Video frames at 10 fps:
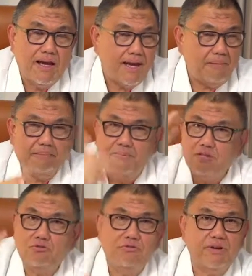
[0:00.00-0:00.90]
and
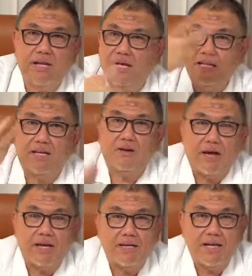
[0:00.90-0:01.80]
prasugrel
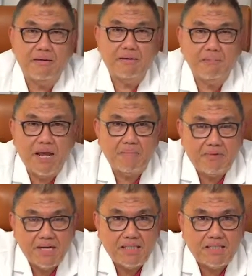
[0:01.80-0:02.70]
and
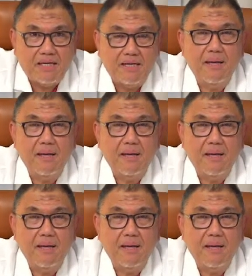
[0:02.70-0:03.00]
Brilinta.